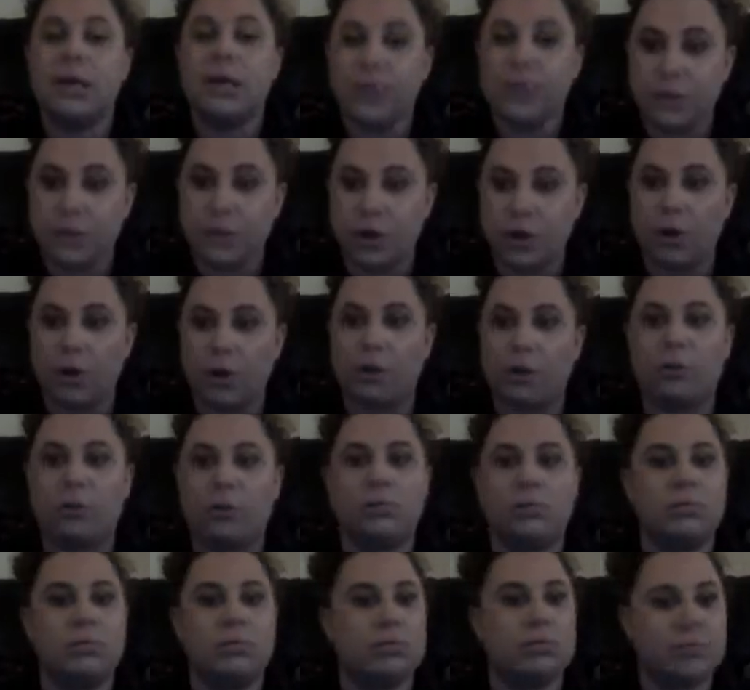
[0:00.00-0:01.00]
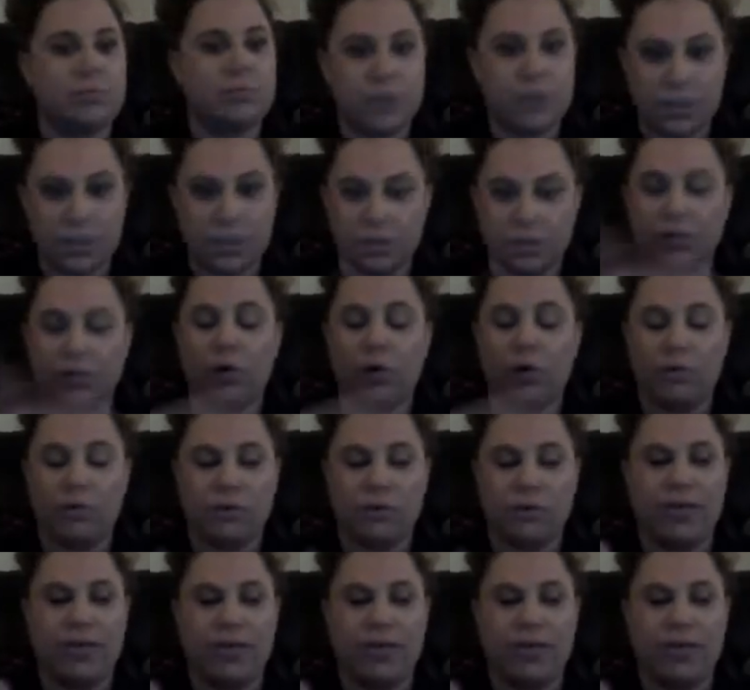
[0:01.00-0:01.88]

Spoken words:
So just go over